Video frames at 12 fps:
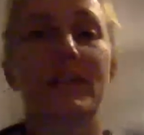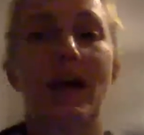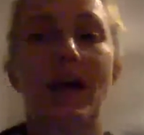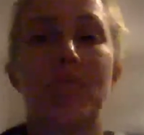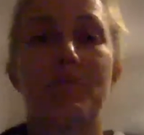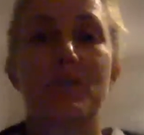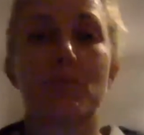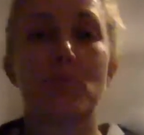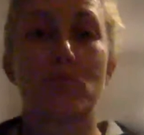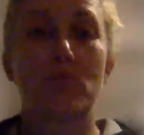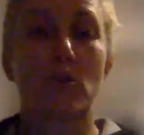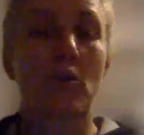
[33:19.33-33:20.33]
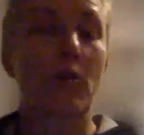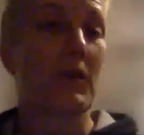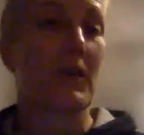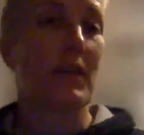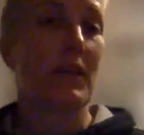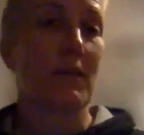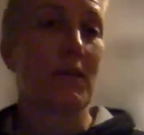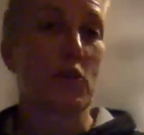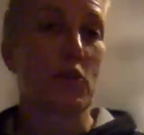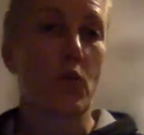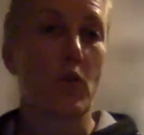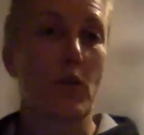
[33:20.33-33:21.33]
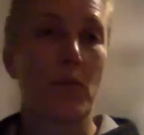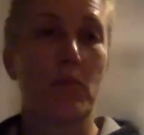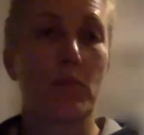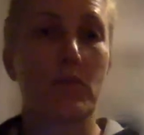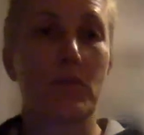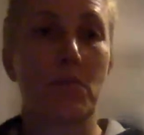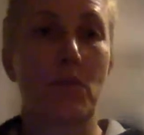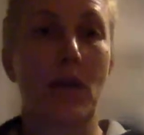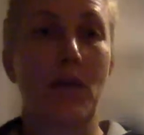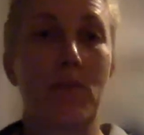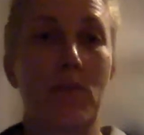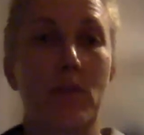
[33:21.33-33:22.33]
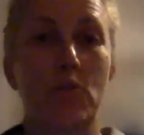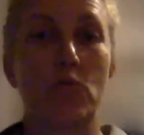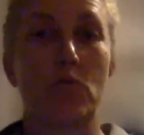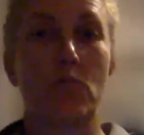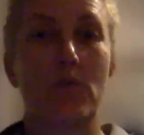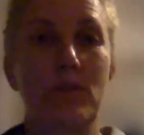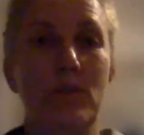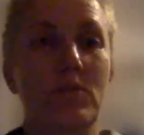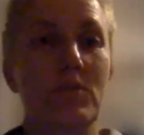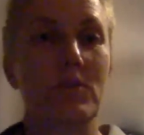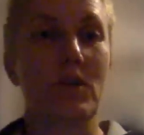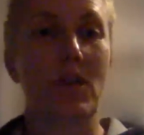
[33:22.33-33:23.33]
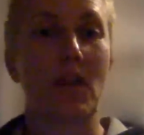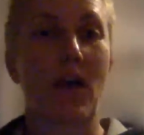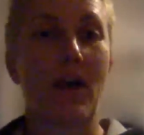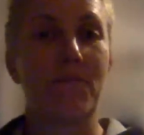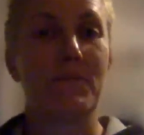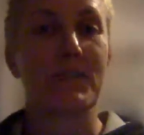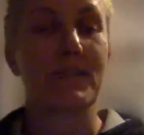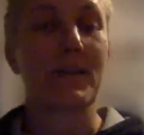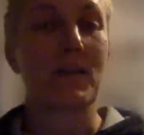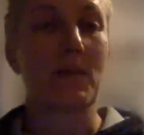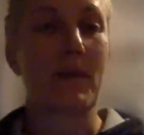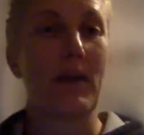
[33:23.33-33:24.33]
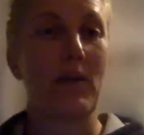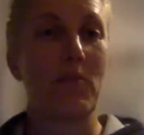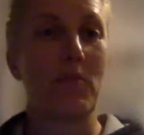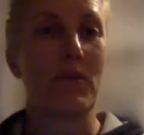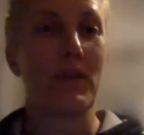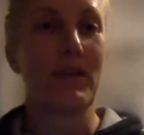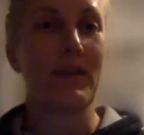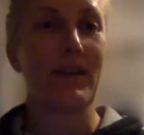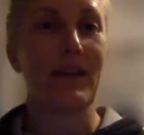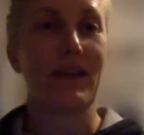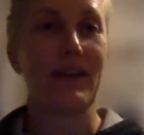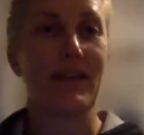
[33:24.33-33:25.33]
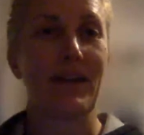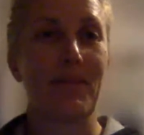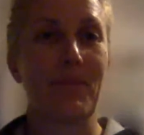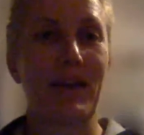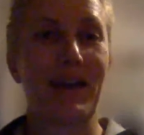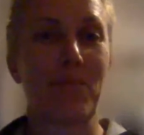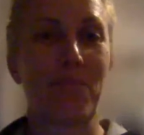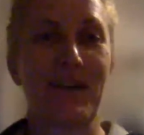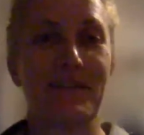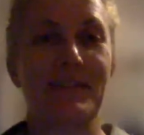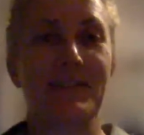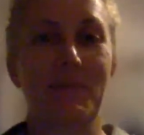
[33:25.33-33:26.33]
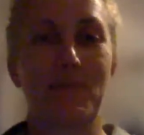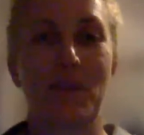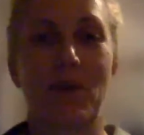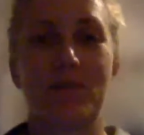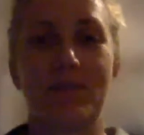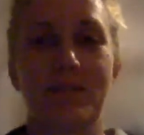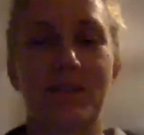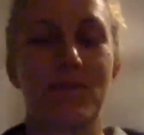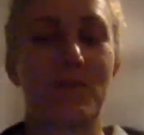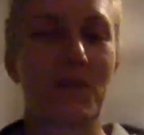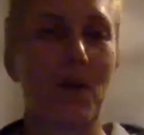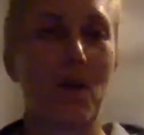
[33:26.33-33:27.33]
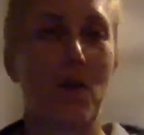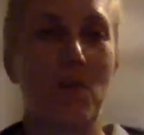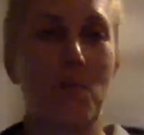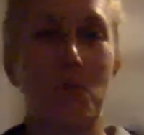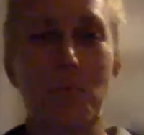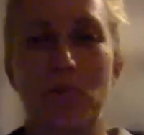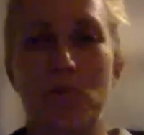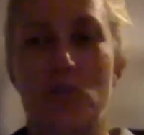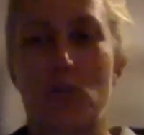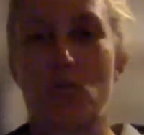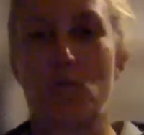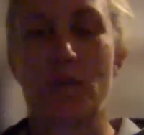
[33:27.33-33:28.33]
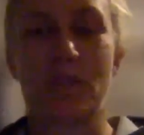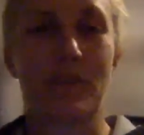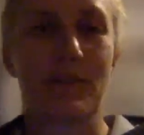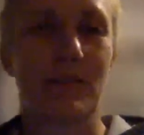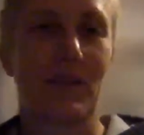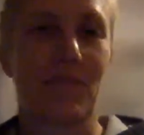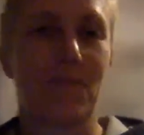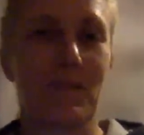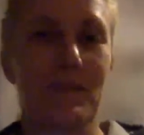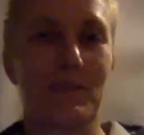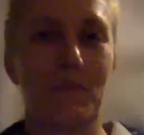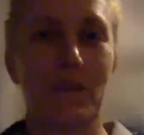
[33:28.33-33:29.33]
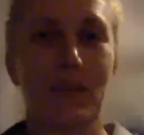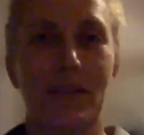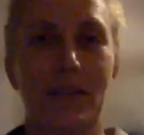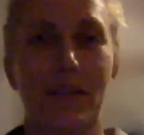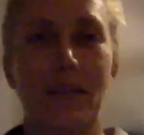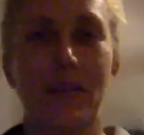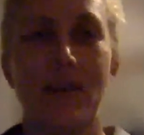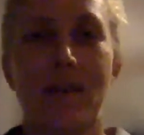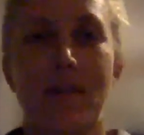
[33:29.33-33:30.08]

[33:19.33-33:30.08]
some Surfing Victoria put some really good resources online for stand-up paddleboarding and how to practice some of those skills at home and build your strength and flexibility.